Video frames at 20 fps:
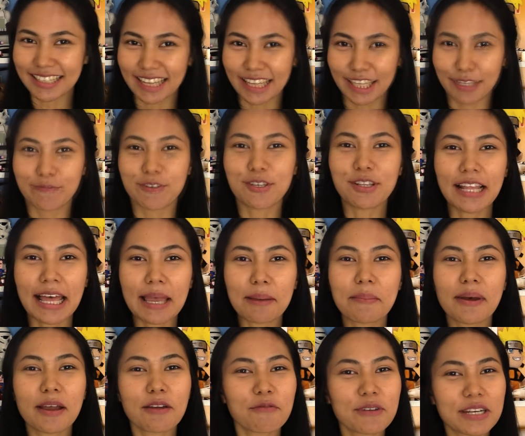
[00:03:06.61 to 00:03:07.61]
If you like
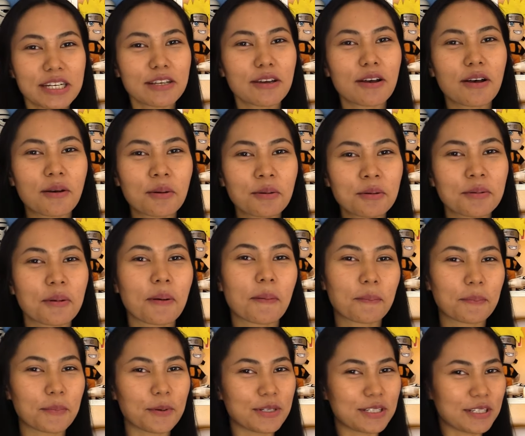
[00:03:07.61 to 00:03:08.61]
my video,
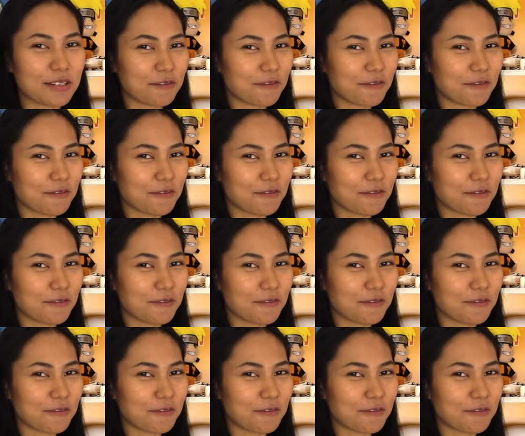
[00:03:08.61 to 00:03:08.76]
put your